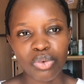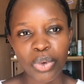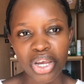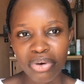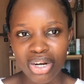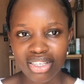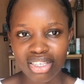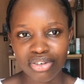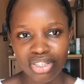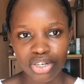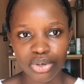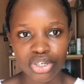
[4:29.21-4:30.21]
whereas there
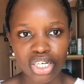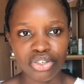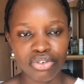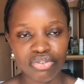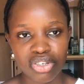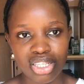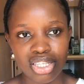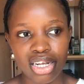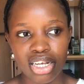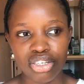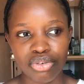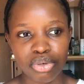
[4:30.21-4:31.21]
is another university
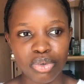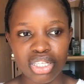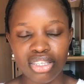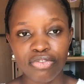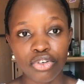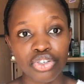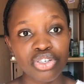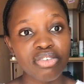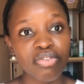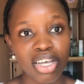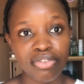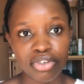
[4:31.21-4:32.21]
that is requesting for just
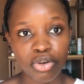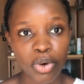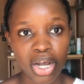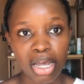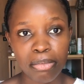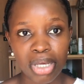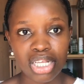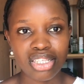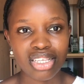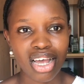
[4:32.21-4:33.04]
five requirements